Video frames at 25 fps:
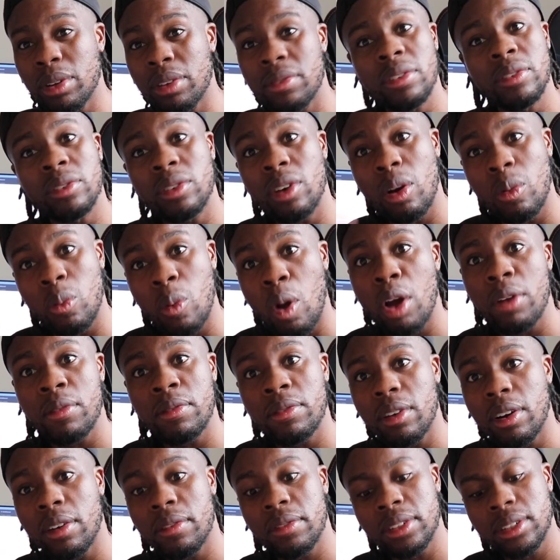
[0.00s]
But if you've got a wide
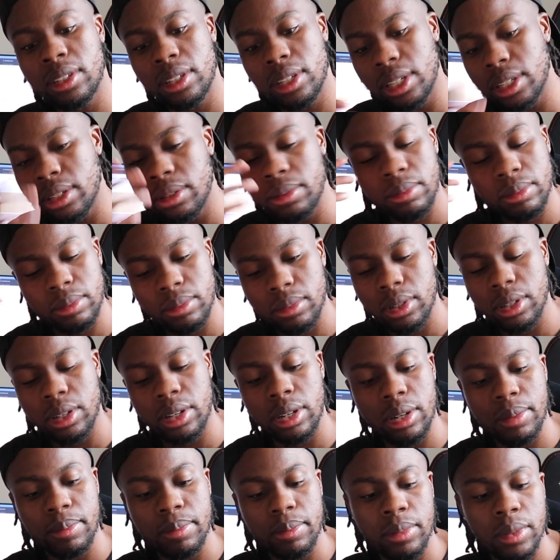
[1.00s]
foot, obviously,
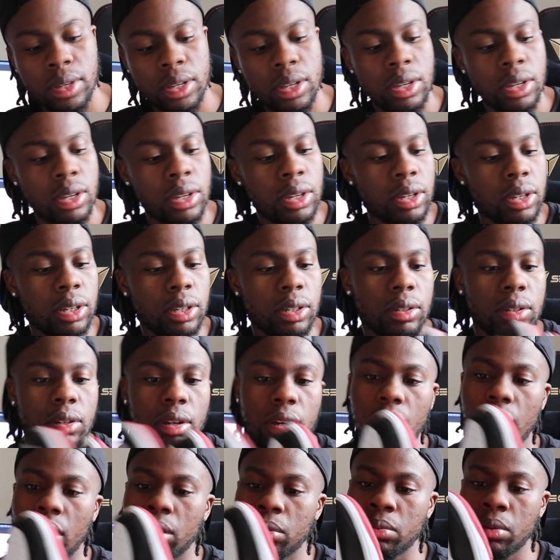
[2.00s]

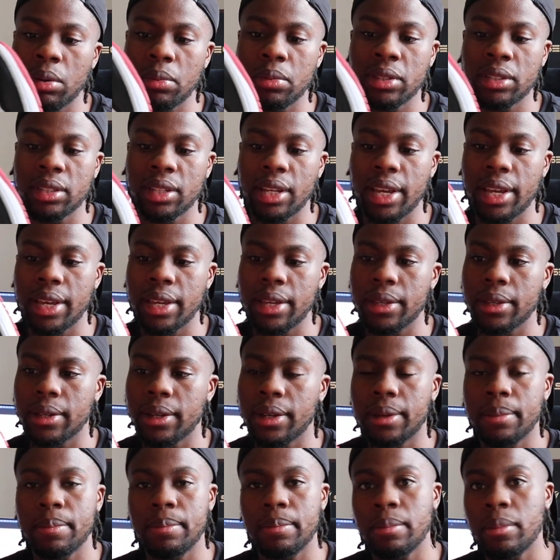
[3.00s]
I'd probably say
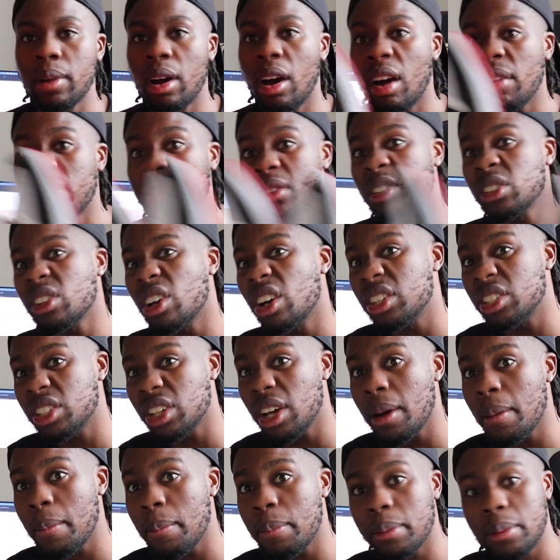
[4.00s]
half a size
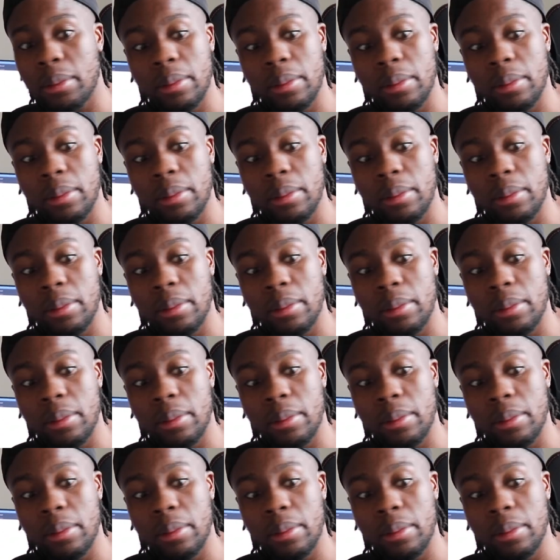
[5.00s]
up.